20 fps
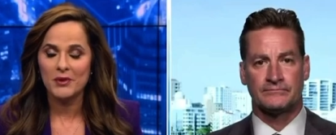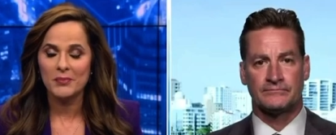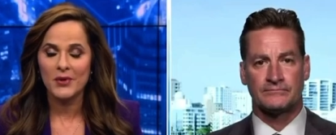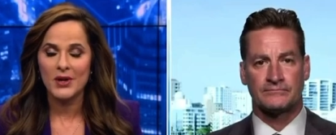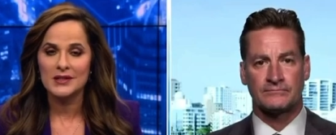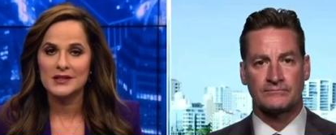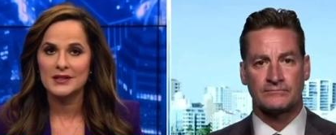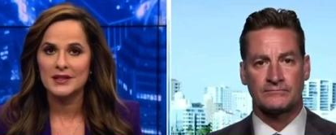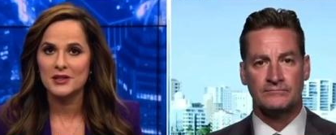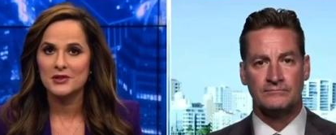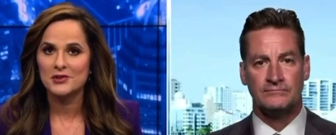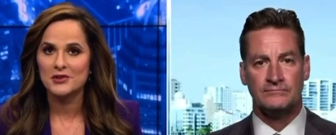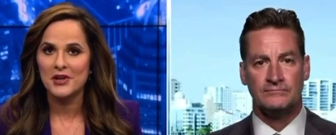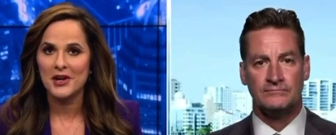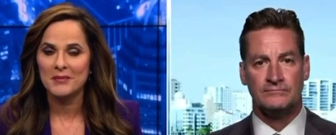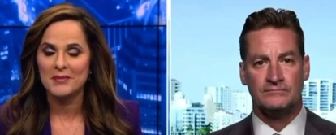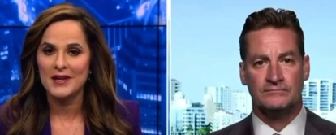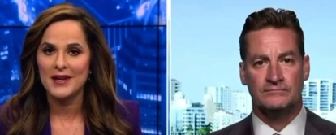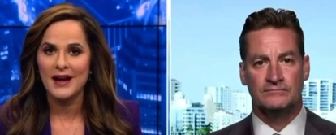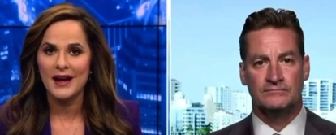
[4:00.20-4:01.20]
Speaker 1: President
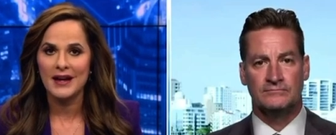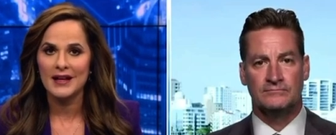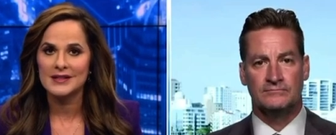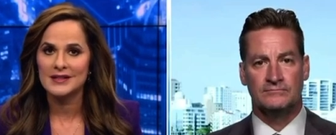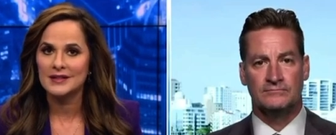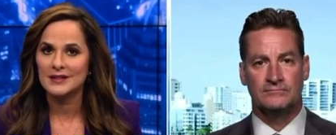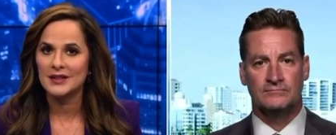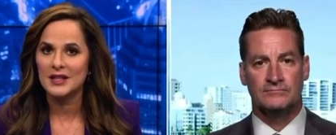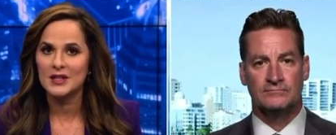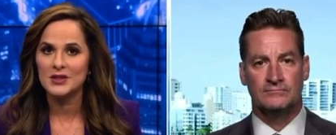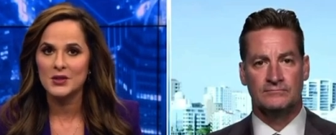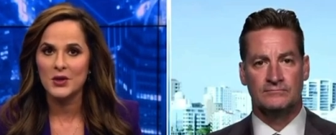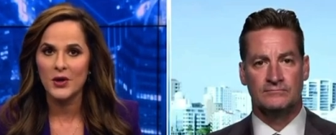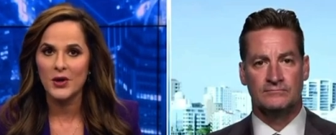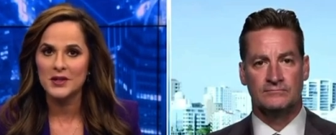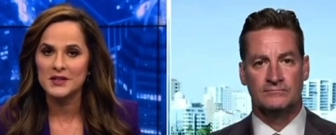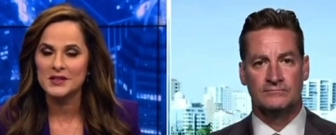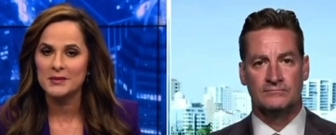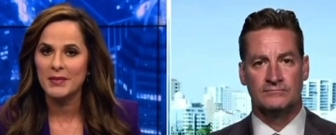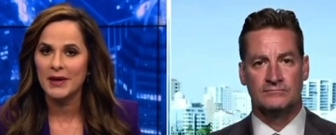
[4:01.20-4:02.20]
Trump, he constantly
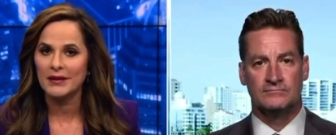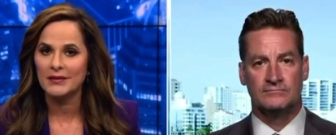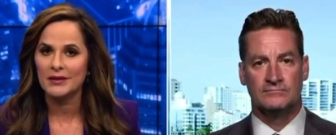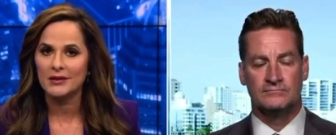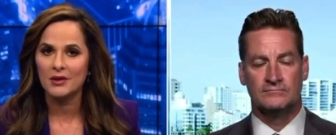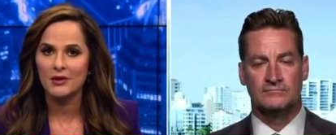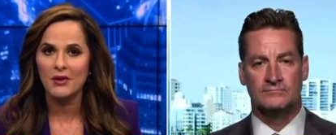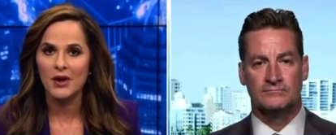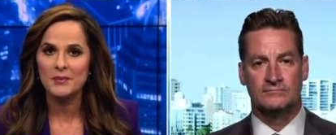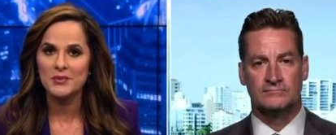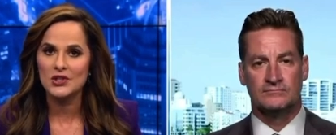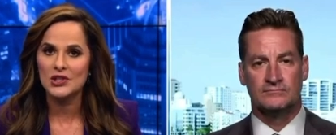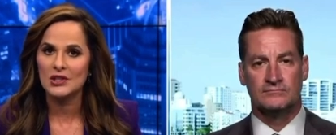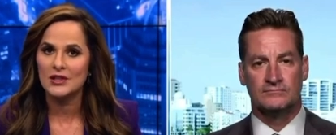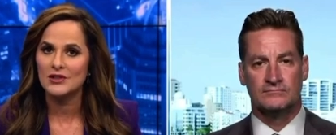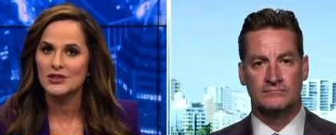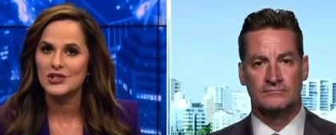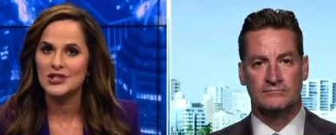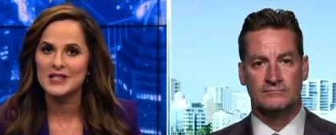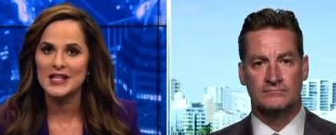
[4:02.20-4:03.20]
talked about the
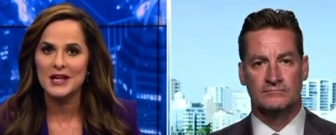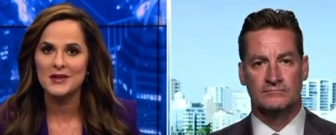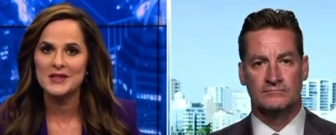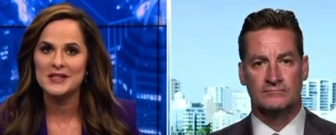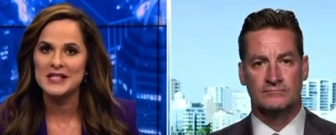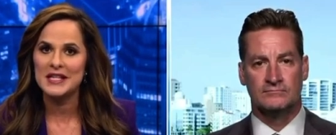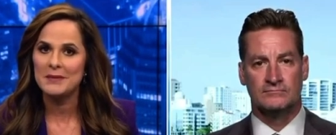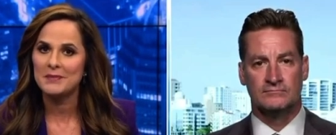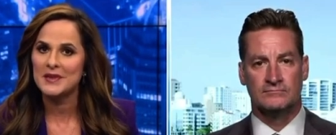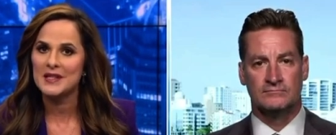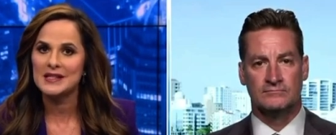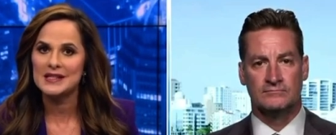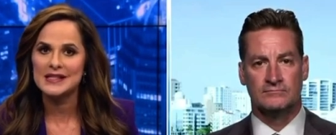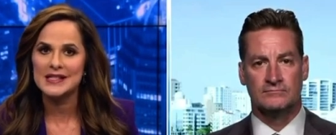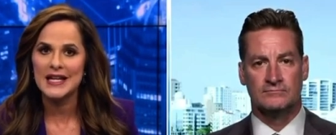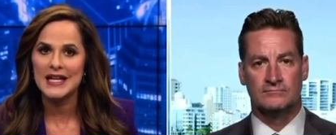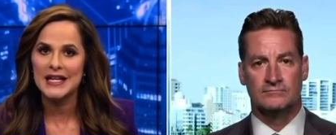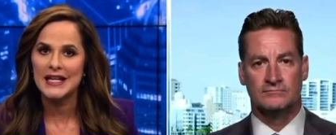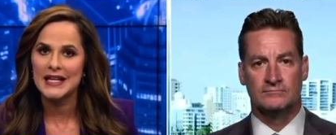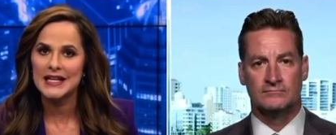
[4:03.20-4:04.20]
corruption and just how deep the
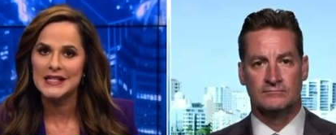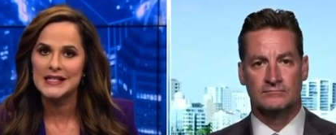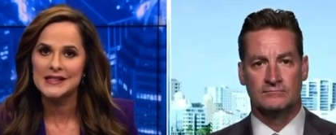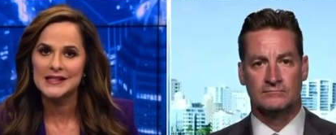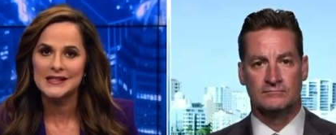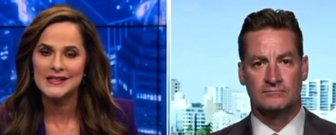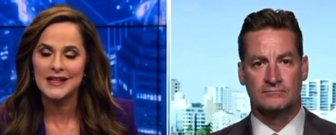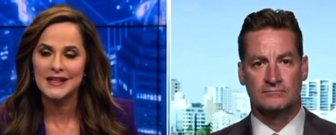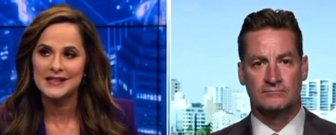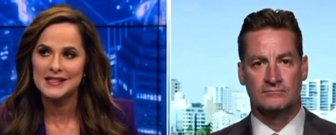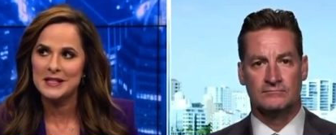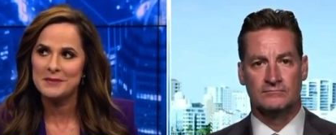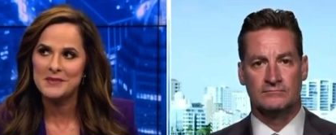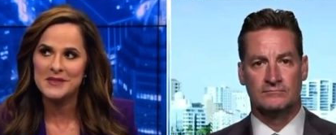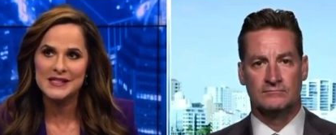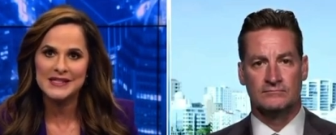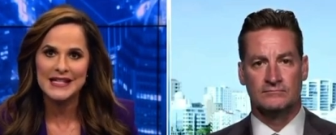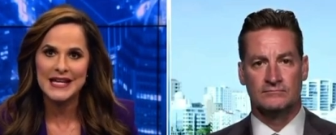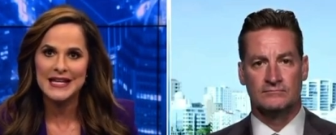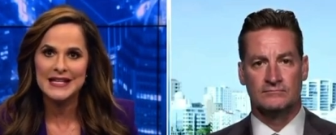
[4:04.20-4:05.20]
state is, a deep
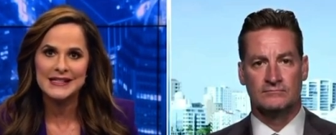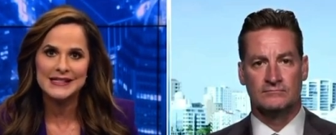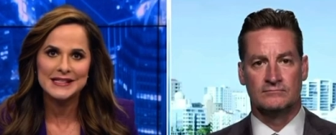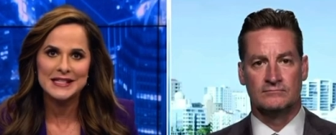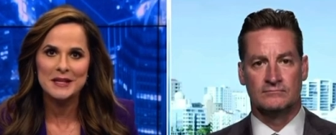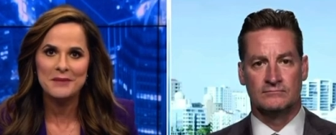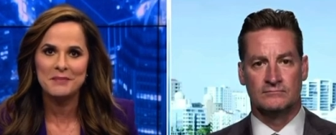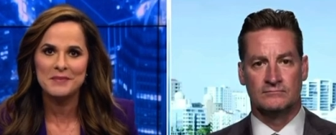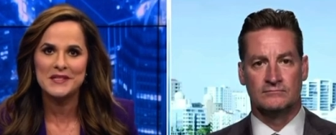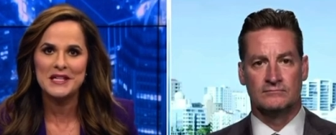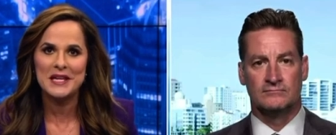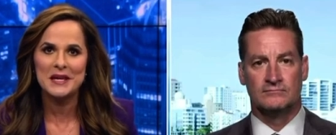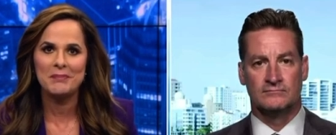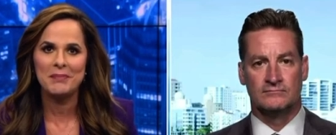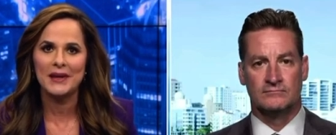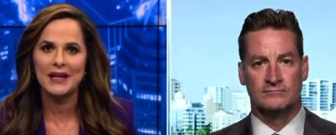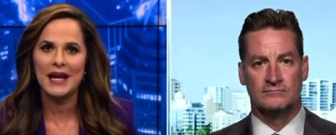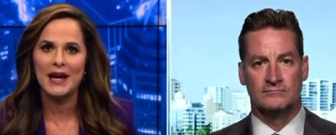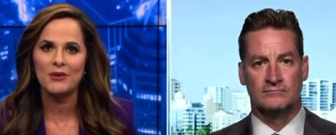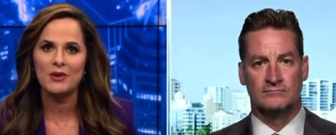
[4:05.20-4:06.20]
state, deep, deep,
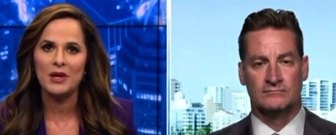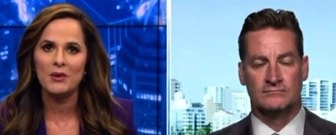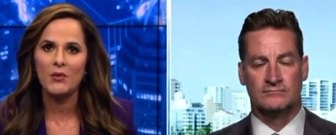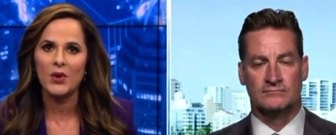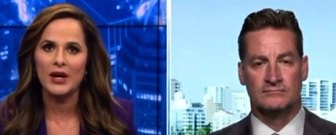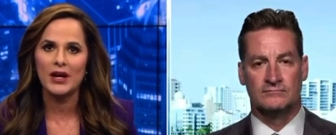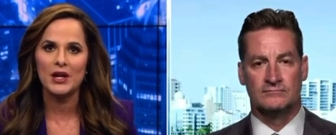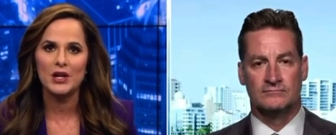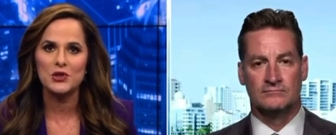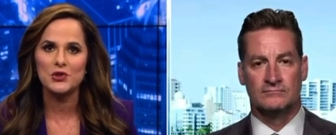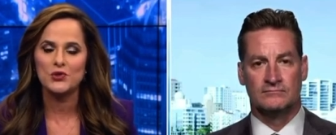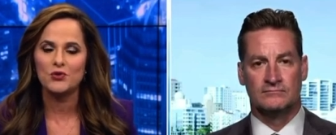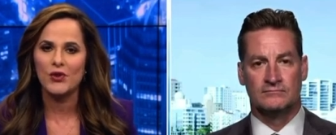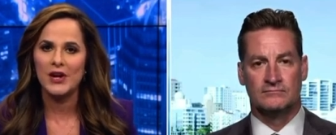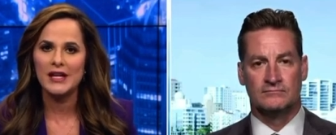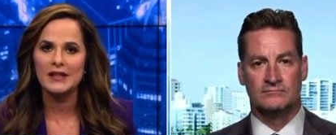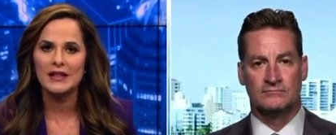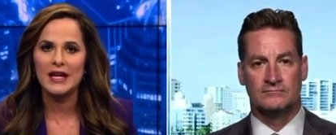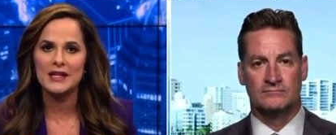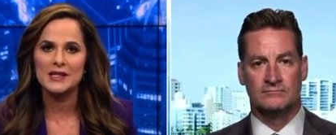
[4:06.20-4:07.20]
and how he wanted to
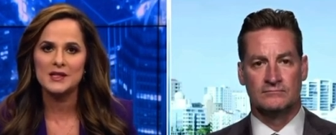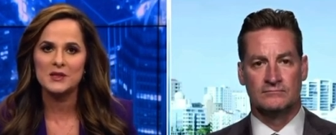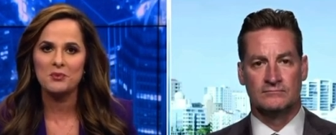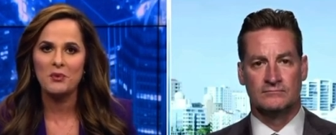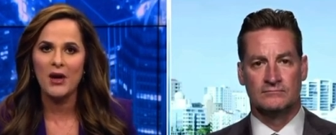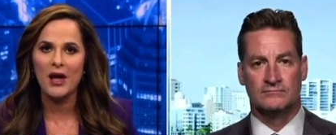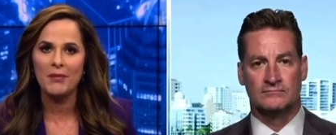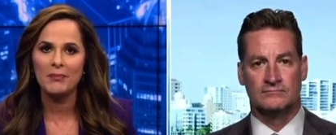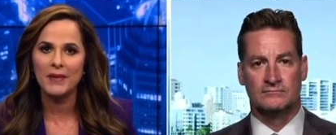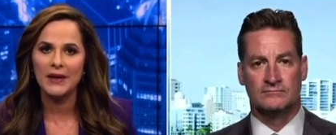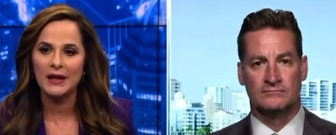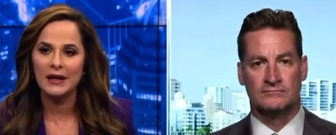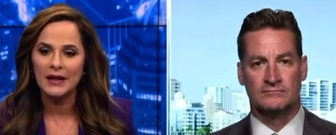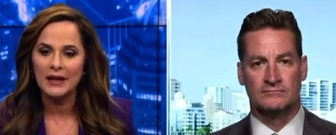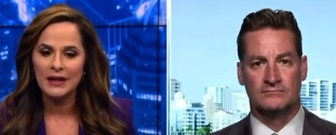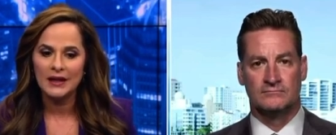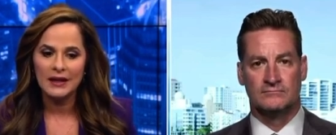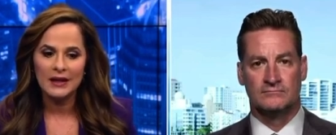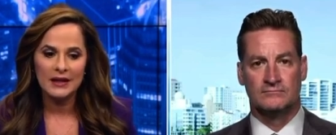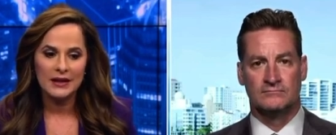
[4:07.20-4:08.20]
drain that swamp. And
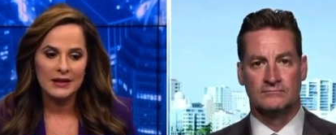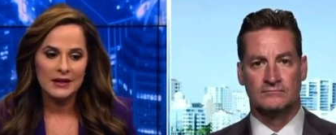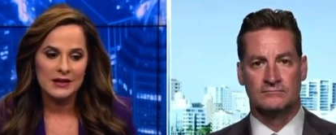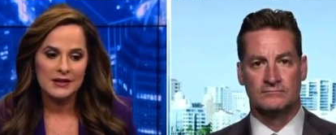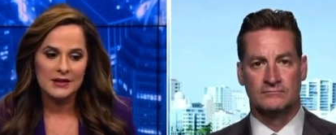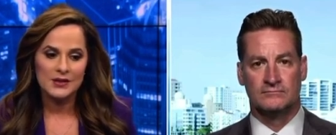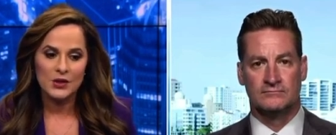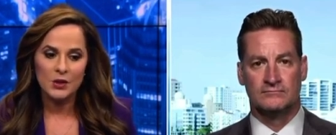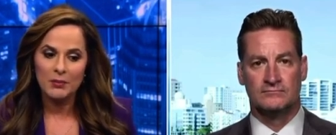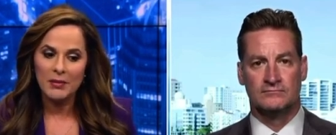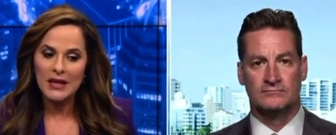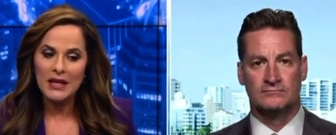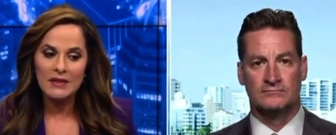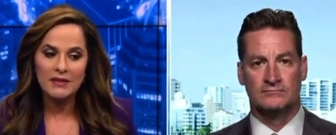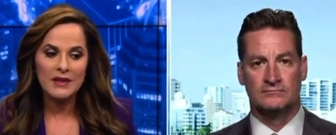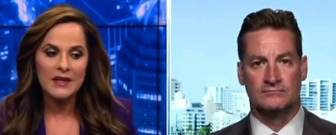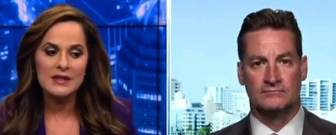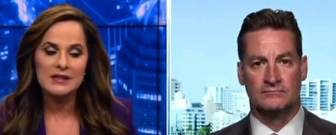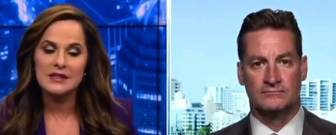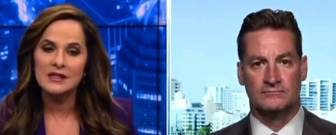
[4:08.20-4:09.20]
so many
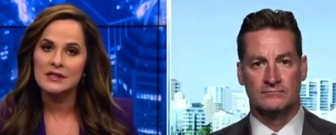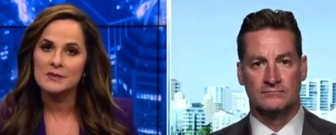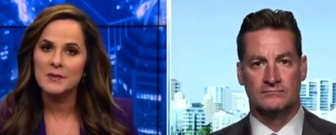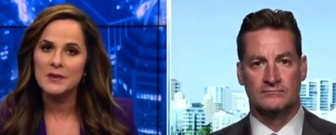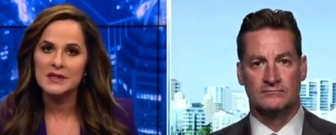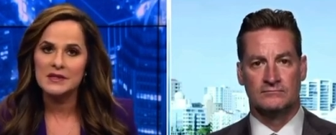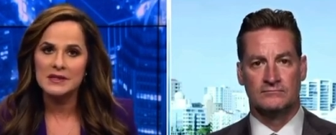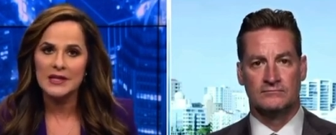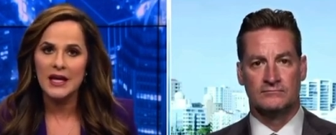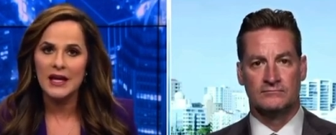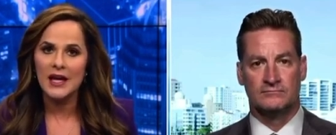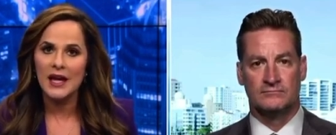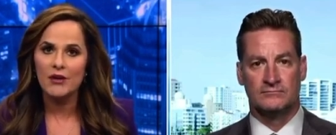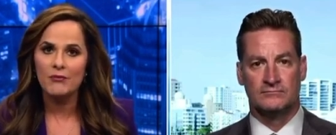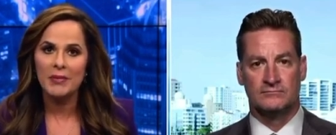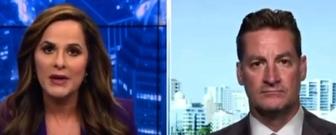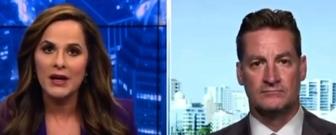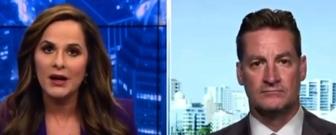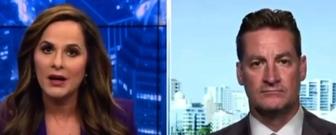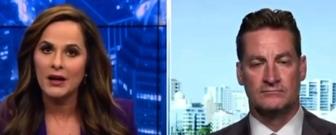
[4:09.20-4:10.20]
things he's been saying
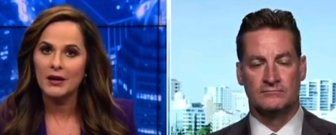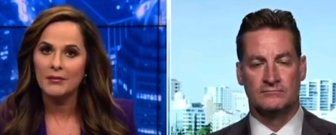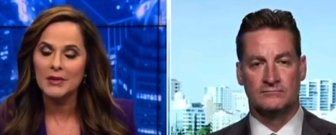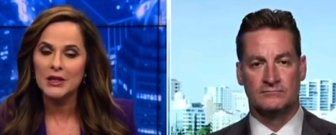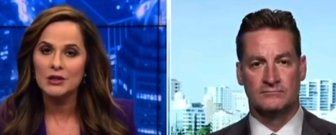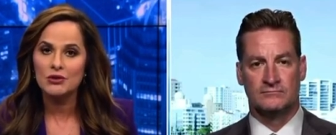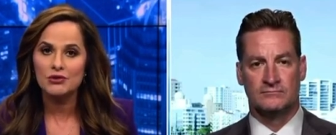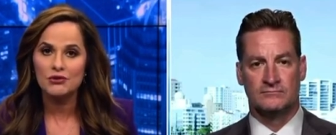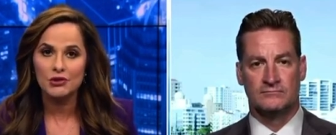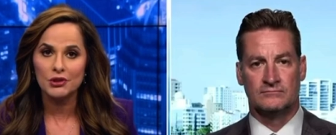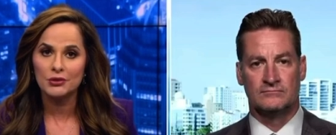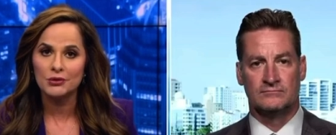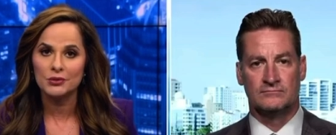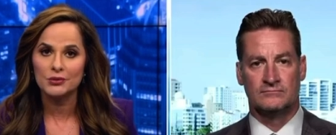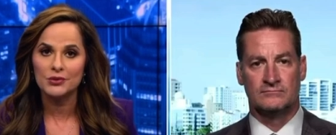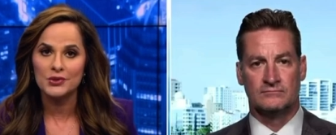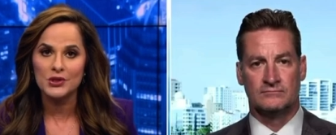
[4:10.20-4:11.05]
have been coming true.